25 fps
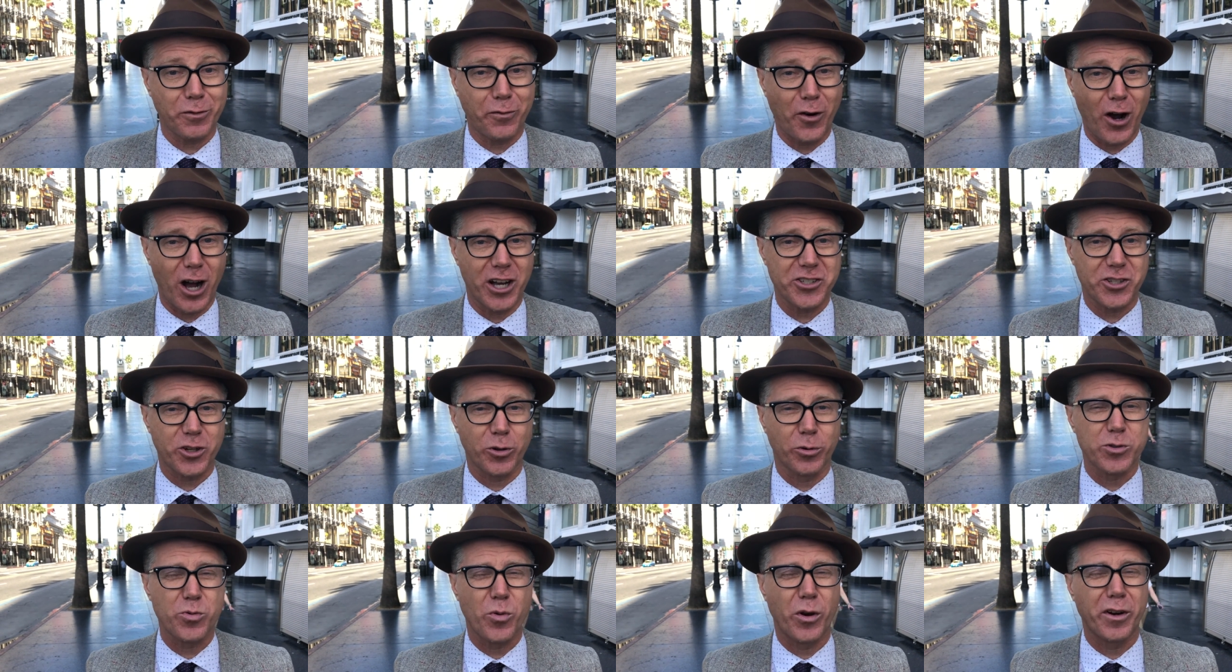
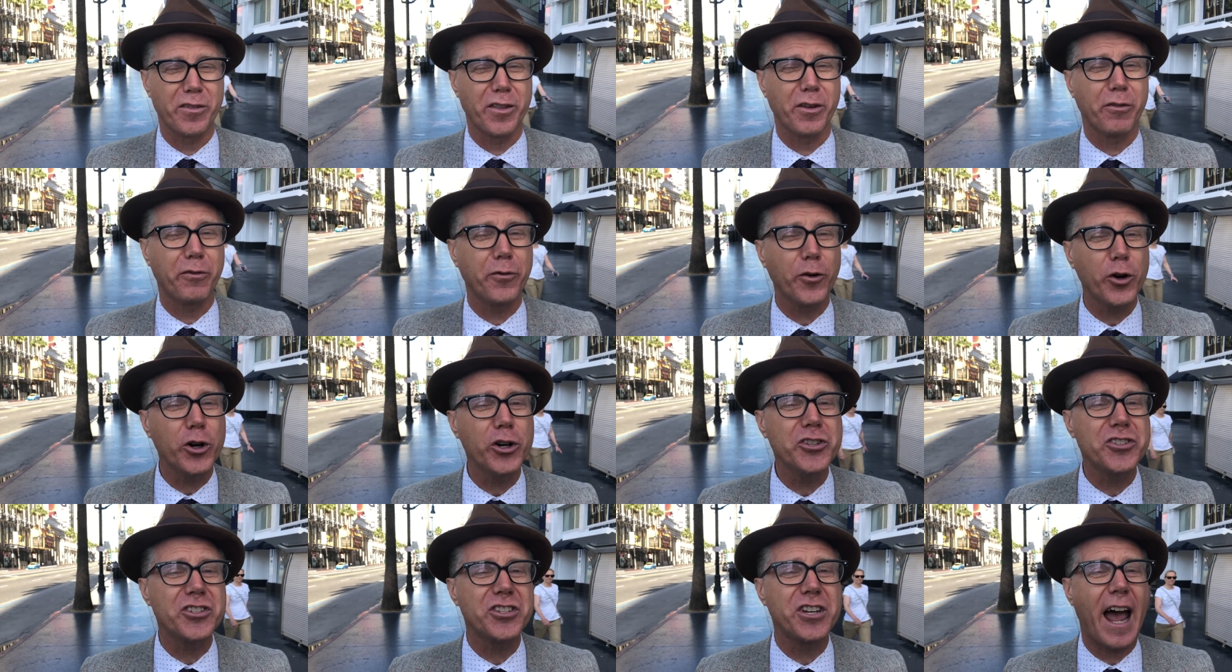Foster was one of the
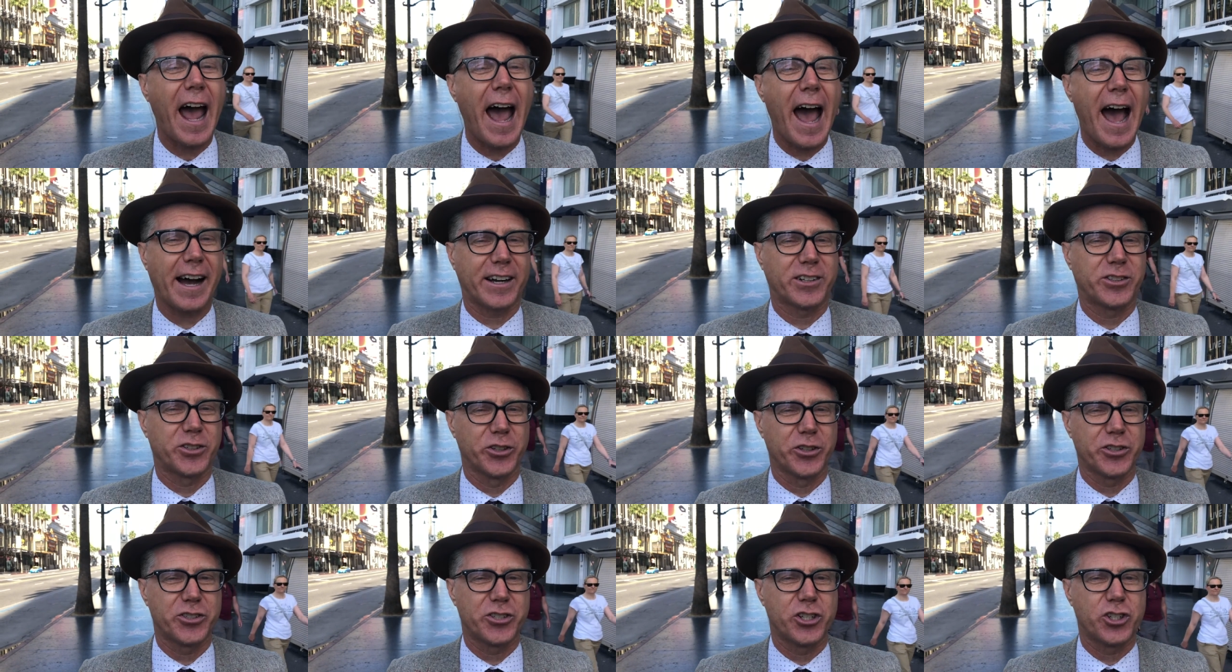first
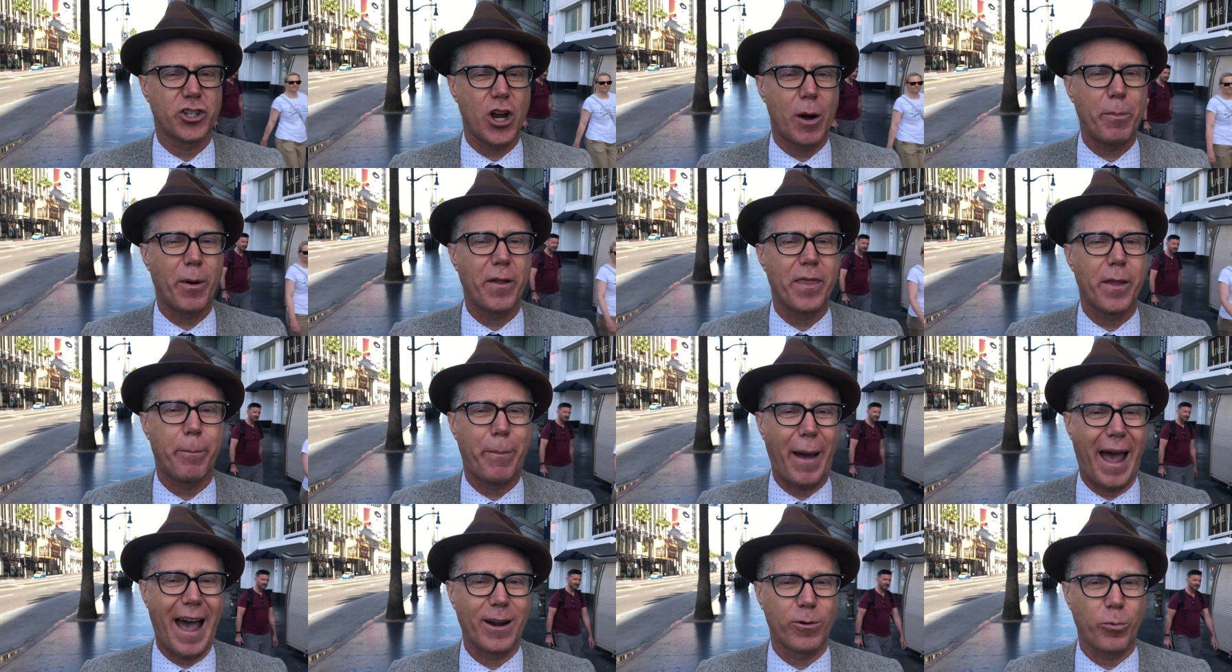actors to jump on the
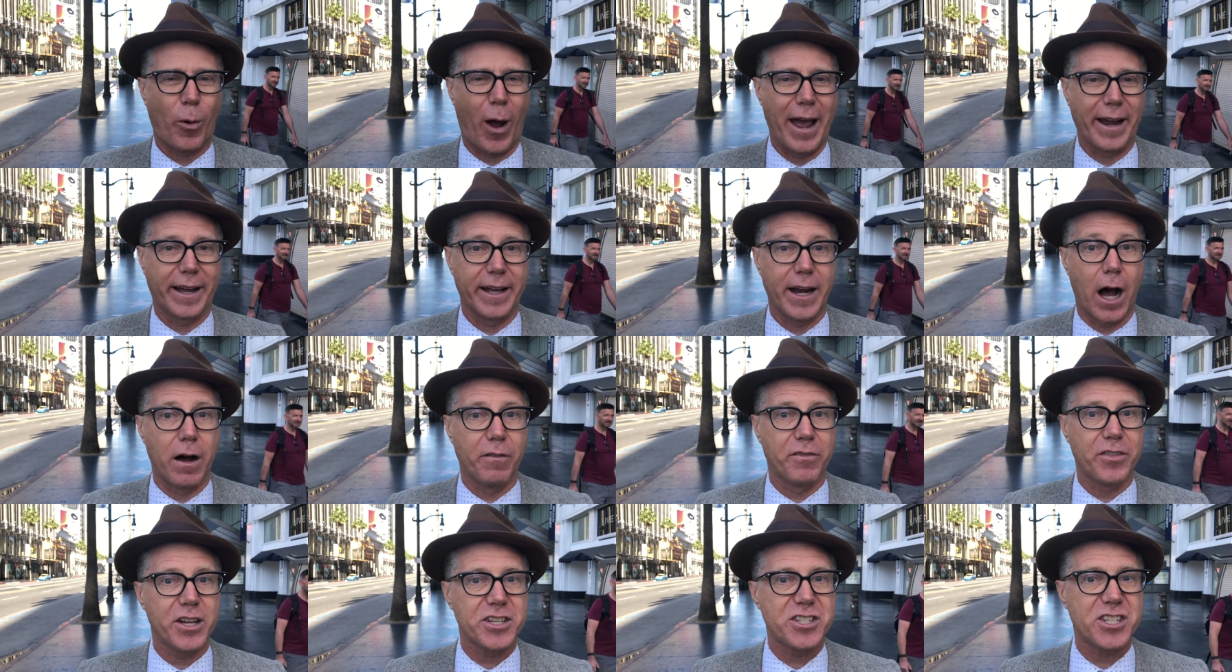bandwagon
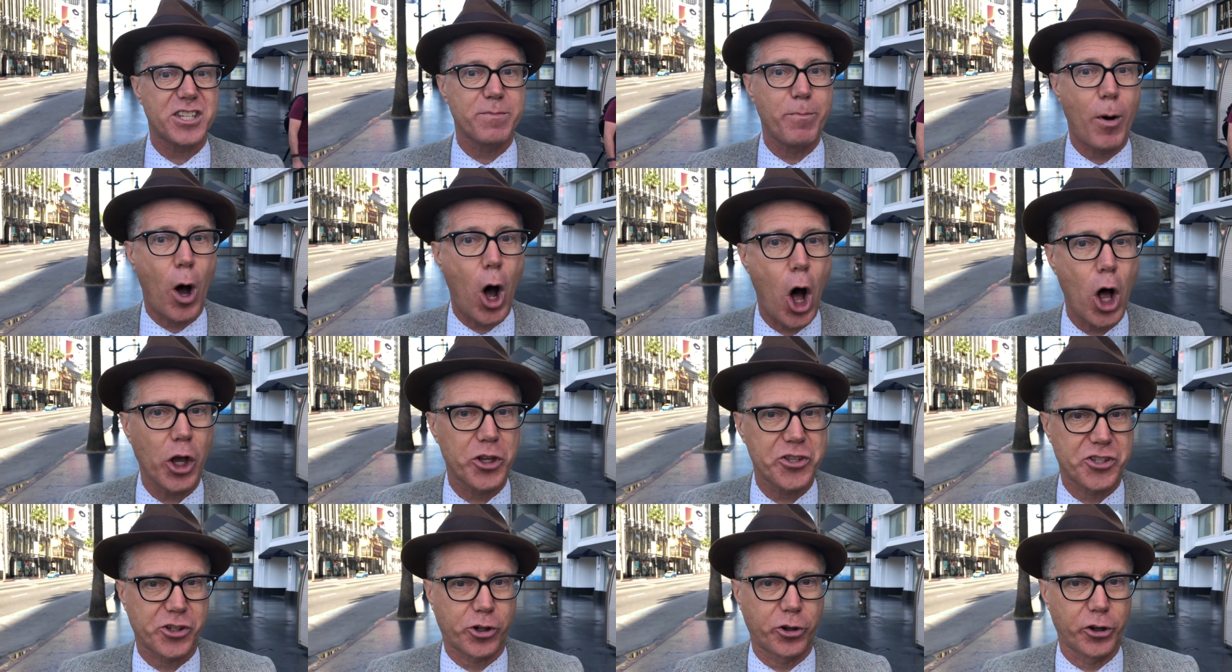of the
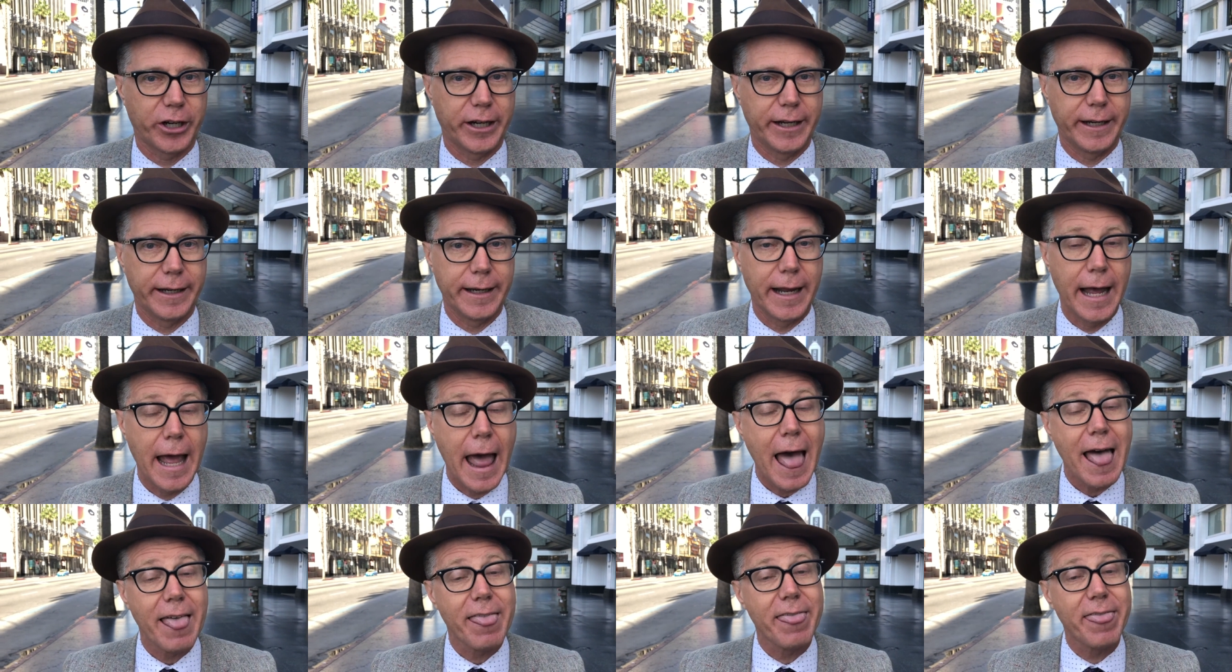small screen,
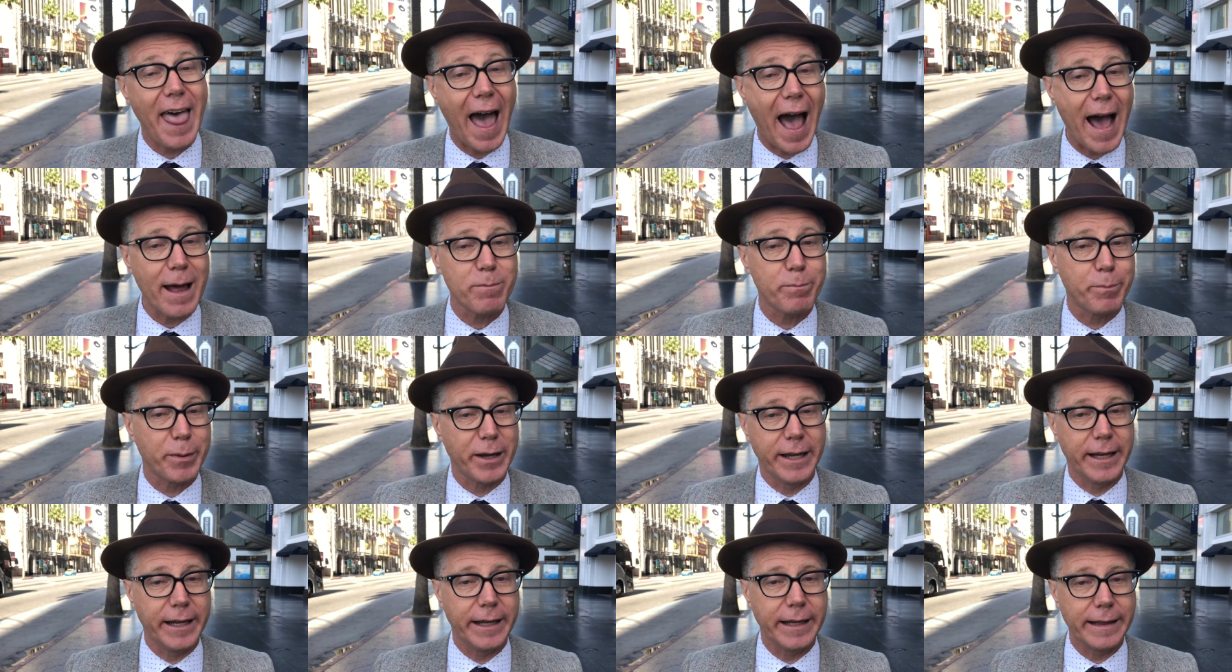that
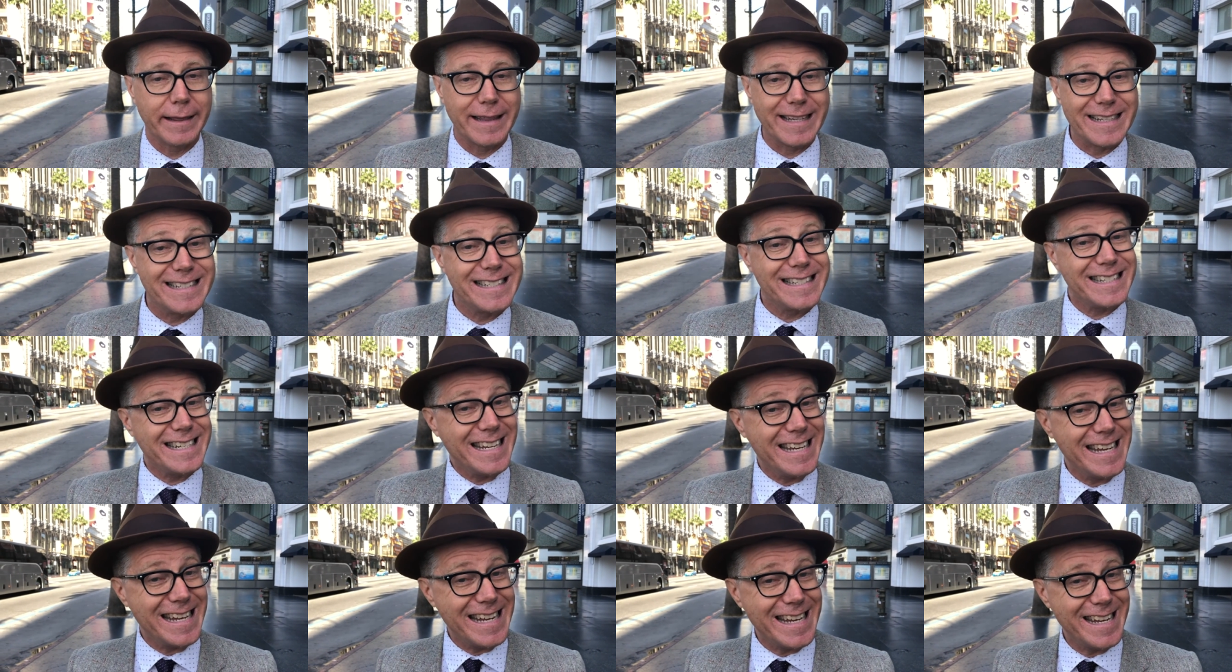being the
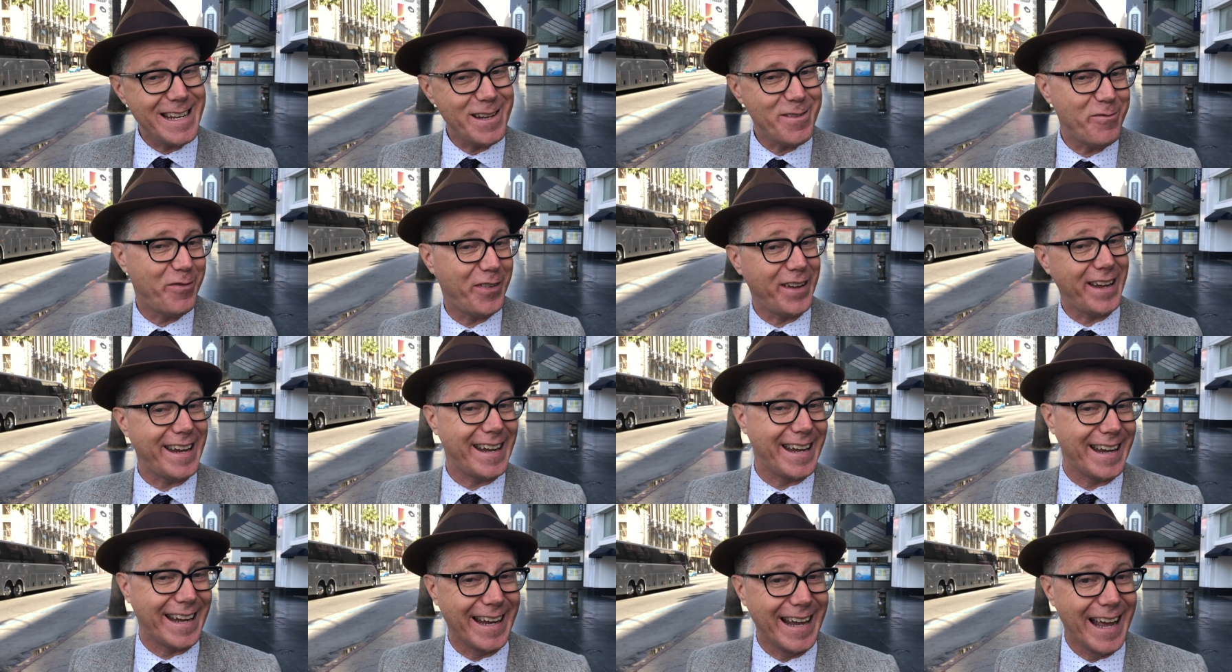
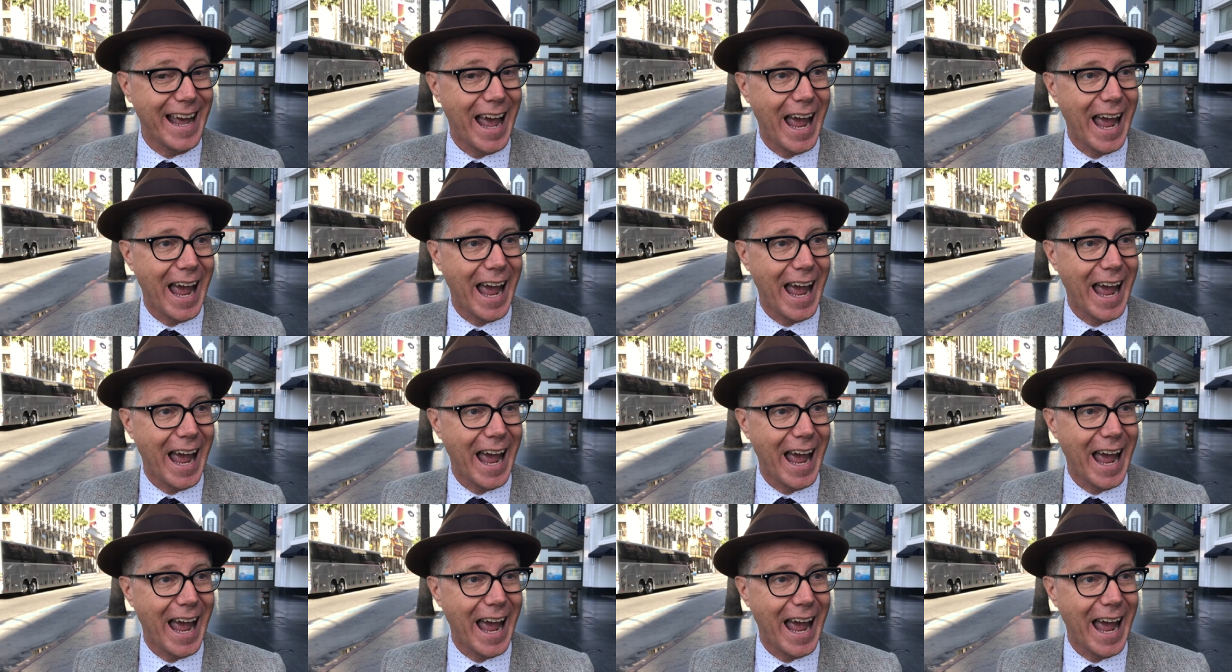TV.